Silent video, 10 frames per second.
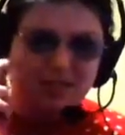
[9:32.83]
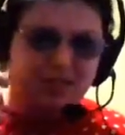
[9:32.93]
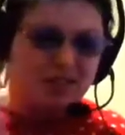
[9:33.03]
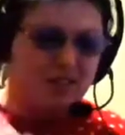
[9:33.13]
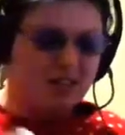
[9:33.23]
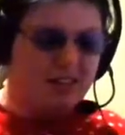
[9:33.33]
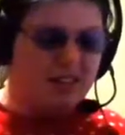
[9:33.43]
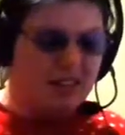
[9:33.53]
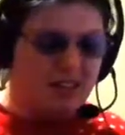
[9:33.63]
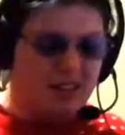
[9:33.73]
It's
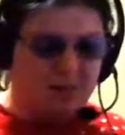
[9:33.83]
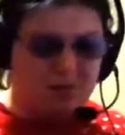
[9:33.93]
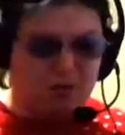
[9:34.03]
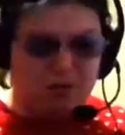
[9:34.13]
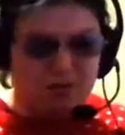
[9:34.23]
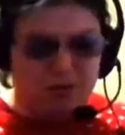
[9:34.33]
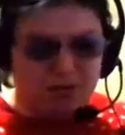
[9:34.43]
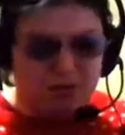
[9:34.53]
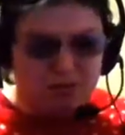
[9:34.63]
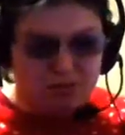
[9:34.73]
something to keep her
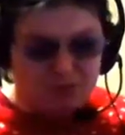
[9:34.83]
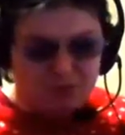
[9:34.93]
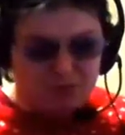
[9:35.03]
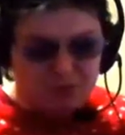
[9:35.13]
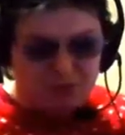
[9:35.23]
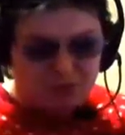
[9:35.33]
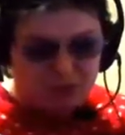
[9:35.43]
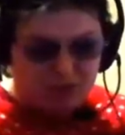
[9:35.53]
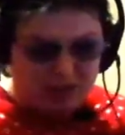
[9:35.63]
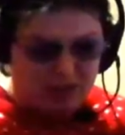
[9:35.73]
going.
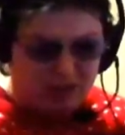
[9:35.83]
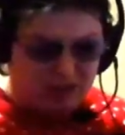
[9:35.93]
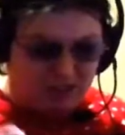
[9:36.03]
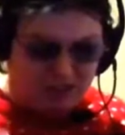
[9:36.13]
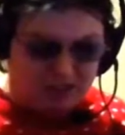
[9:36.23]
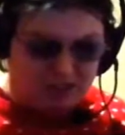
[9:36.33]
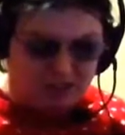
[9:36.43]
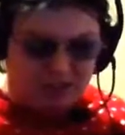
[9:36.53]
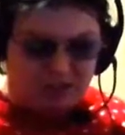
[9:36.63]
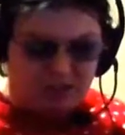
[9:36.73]
Again, like, she
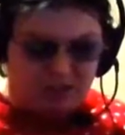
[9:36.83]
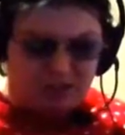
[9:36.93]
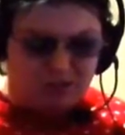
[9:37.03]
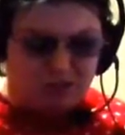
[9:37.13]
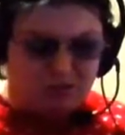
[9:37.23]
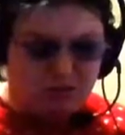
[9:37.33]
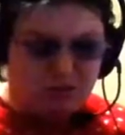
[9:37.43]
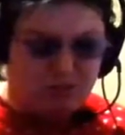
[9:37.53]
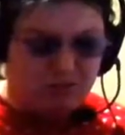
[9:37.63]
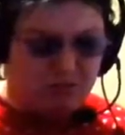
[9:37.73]
used to do a lot of
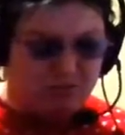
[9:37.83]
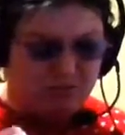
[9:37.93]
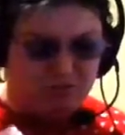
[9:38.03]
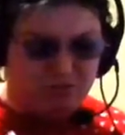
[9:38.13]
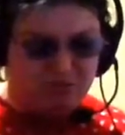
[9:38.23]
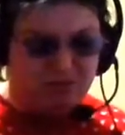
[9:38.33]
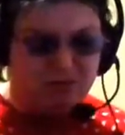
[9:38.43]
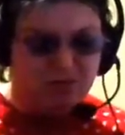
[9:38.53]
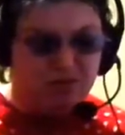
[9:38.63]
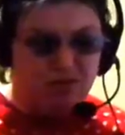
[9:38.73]
crochet and
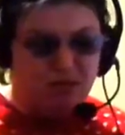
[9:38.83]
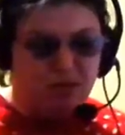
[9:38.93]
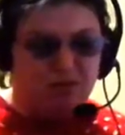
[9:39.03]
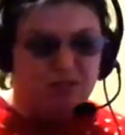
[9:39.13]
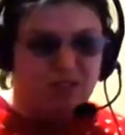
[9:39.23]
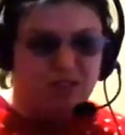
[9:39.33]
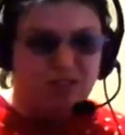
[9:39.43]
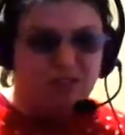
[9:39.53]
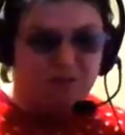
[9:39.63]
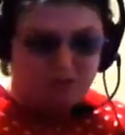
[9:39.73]
she no longer has her crochet
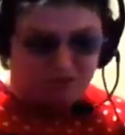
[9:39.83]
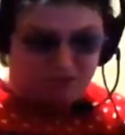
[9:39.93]
stuff.